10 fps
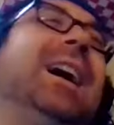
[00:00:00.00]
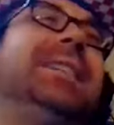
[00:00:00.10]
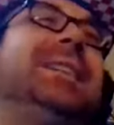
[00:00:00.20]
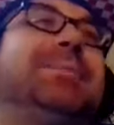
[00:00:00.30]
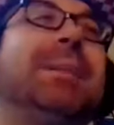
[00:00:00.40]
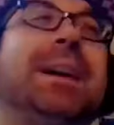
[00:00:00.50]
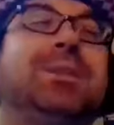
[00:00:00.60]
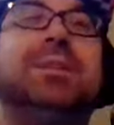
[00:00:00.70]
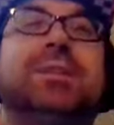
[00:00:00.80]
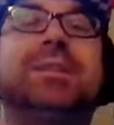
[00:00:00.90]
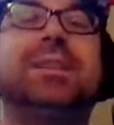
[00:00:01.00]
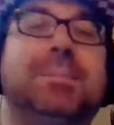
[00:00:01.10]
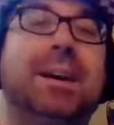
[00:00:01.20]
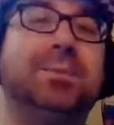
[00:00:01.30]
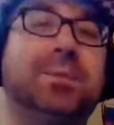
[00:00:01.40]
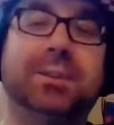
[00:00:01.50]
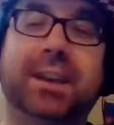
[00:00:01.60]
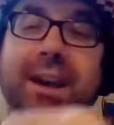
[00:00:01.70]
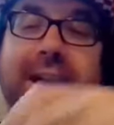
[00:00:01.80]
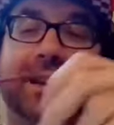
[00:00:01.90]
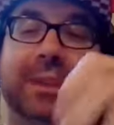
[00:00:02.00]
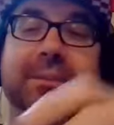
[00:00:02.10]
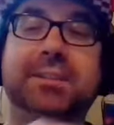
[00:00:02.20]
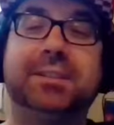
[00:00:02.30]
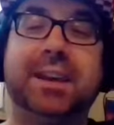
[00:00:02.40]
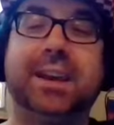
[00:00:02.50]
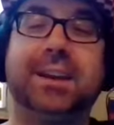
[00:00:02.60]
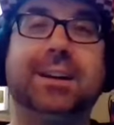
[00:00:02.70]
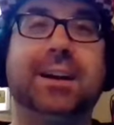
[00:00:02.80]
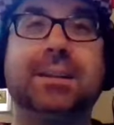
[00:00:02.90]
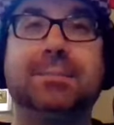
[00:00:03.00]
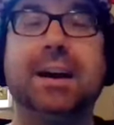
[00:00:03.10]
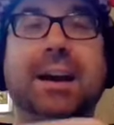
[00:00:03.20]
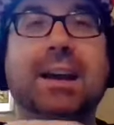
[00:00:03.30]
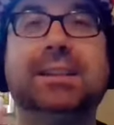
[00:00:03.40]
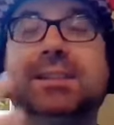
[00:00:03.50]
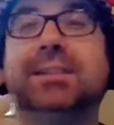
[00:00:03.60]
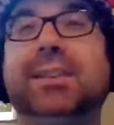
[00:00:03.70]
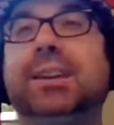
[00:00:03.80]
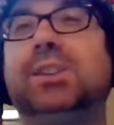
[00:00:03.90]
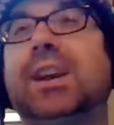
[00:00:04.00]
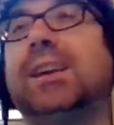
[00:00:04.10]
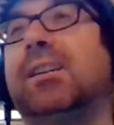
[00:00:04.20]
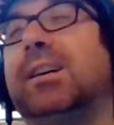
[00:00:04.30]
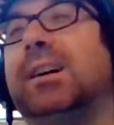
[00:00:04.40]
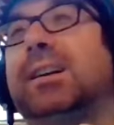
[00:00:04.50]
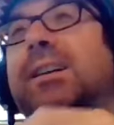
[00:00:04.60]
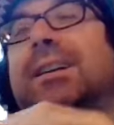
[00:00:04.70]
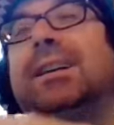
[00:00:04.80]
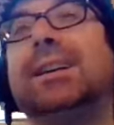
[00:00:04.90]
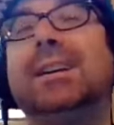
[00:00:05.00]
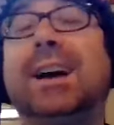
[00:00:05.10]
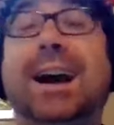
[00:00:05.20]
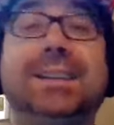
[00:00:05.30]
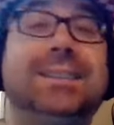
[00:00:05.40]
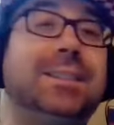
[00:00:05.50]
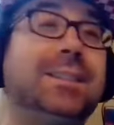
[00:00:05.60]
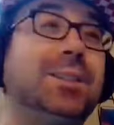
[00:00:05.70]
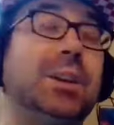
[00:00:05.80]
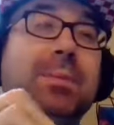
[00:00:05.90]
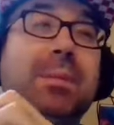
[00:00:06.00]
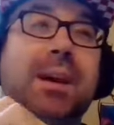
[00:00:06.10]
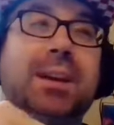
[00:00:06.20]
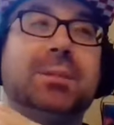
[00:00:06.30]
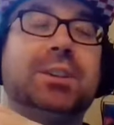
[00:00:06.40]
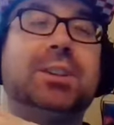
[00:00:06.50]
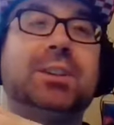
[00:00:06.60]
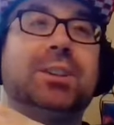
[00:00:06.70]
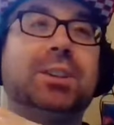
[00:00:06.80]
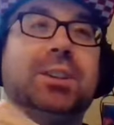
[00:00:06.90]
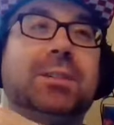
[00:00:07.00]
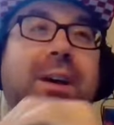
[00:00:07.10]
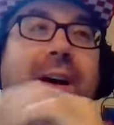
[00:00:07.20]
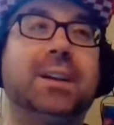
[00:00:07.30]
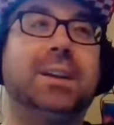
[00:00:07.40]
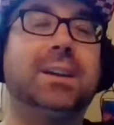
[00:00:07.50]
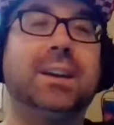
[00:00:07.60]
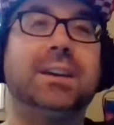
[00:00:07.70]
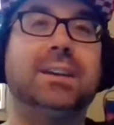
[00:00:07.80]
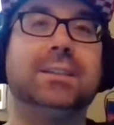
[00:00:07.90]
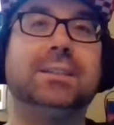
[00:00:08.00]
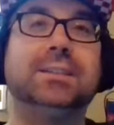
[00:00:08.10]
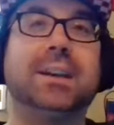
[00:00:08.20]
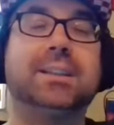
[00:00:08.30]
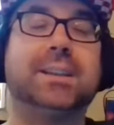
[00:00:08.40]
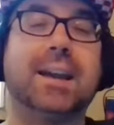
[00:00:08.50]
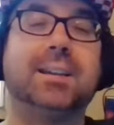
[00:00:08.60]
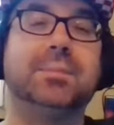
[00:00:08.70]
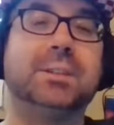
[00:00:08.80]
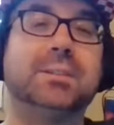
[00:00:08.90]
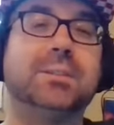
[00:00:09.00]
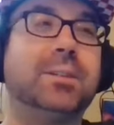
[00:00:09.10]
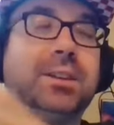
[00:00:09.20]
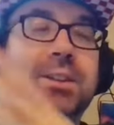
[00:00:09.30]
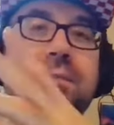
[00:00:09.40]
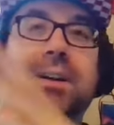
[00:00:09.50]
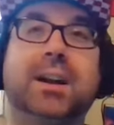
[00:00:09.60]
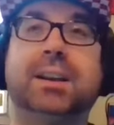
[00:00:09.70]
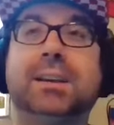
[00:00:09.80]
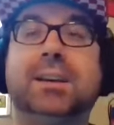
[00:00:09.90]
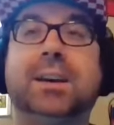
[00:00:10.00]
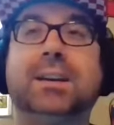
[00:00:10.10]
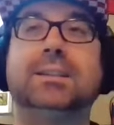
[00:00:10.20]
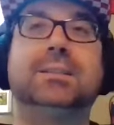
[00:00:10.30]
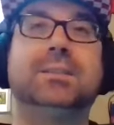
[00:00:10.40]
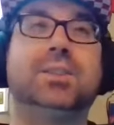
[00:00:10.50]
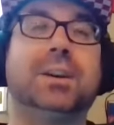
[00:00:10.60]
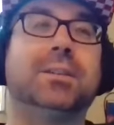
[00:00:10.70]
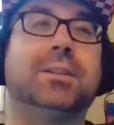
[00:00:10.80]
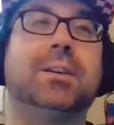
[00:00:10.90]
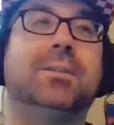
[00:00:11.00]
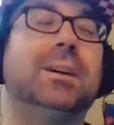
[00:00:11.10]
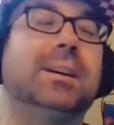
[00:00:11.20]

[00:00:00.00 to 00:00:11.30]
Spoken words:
This match was okay. I get what you're saying. I still think JR. I still think the show would be better with just Shivani and Excalibur or Shivani and Jericho.